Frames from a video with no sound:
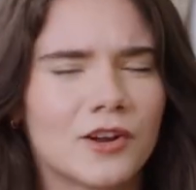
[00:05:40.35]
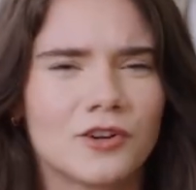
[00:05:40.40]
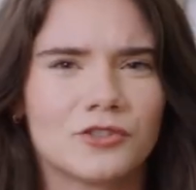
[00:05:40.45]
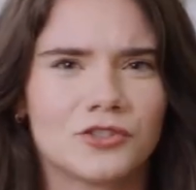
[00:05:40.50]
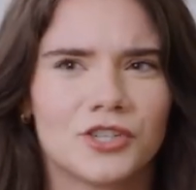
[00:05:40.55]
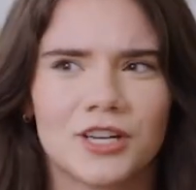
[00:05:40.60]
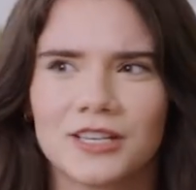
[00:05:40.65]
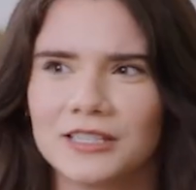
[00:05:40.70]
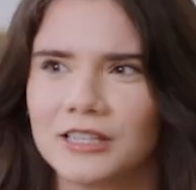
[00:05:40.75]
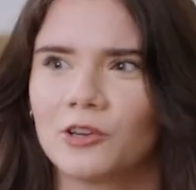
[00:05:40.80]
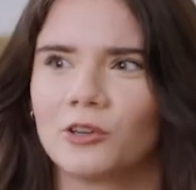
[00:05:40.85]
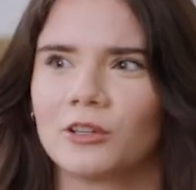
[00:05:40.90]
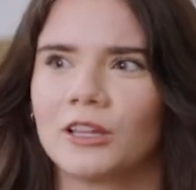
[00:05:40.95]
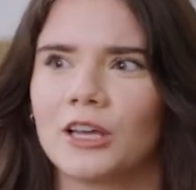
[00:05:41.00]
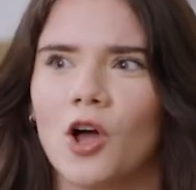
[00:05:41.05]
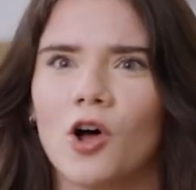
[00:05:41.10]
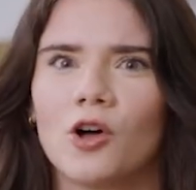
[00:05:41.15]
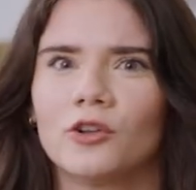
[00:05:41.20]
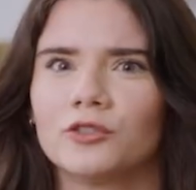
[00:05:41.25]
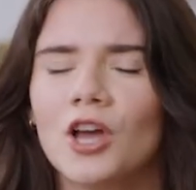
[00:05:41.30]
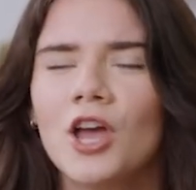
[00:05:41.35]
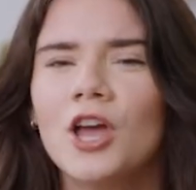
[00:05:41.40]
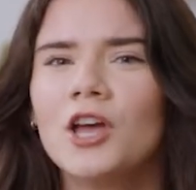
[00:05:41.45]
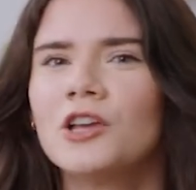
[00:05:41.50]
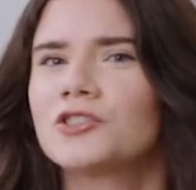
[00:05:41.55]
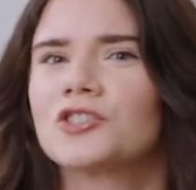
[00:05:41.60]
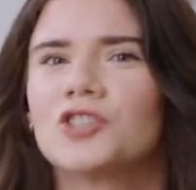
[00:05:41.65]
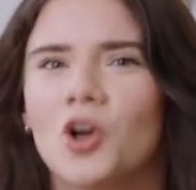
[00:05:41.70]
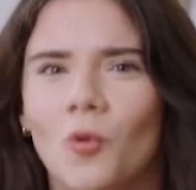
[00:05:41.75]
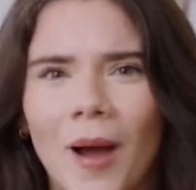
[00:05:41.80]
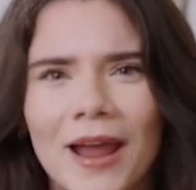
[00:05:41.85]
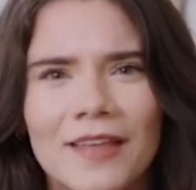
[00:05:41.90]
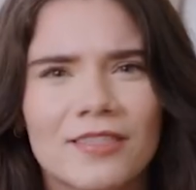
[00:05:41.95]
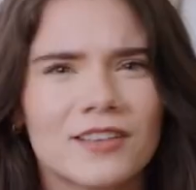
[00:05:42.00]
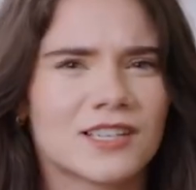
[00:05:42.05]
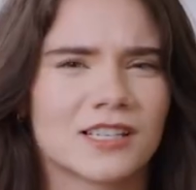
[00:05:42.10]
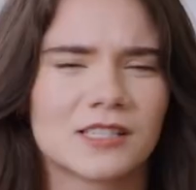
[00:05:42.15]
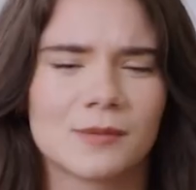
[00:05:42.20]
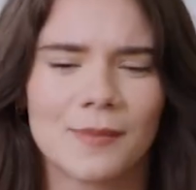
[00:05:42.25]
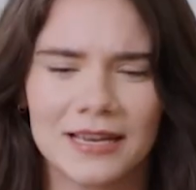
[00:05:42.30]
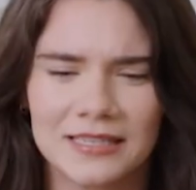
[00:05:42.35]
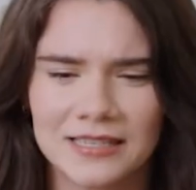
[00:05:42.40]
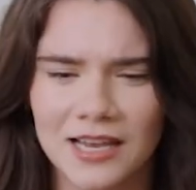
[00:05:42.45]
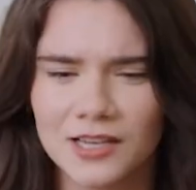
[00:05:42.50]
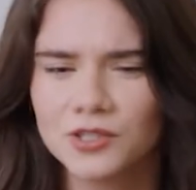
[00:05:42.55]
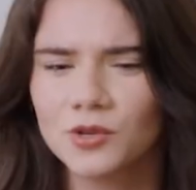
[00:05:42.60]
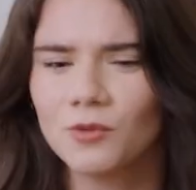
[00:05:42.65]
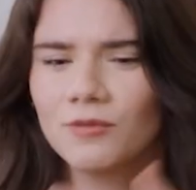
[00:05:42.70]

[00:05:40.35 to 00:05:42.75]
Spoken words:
and she is literally called Snow White. This doesn't make sense.